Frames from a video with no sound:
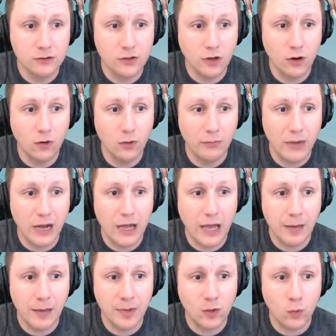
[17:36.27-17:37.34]
So
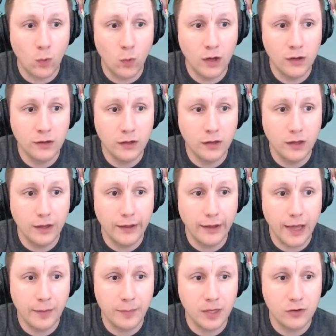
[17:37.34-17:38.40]
MN1,
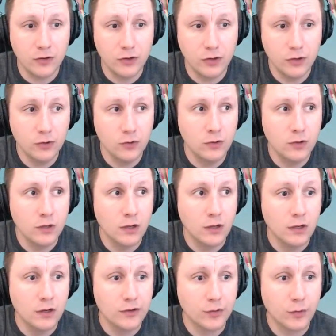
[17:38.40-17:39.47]
MN2,
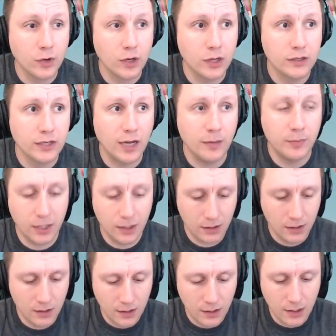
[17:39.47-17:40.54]
so we're going to type
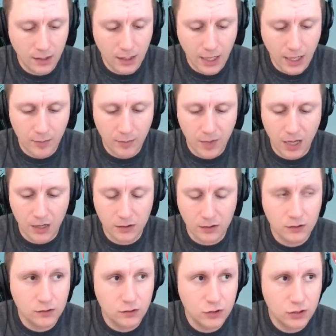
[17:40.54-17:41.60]
in
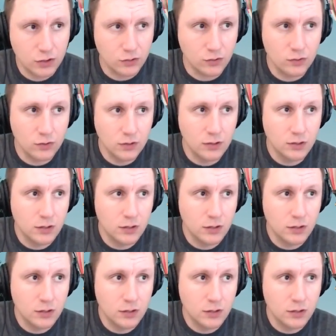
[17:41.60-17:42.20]
MN2.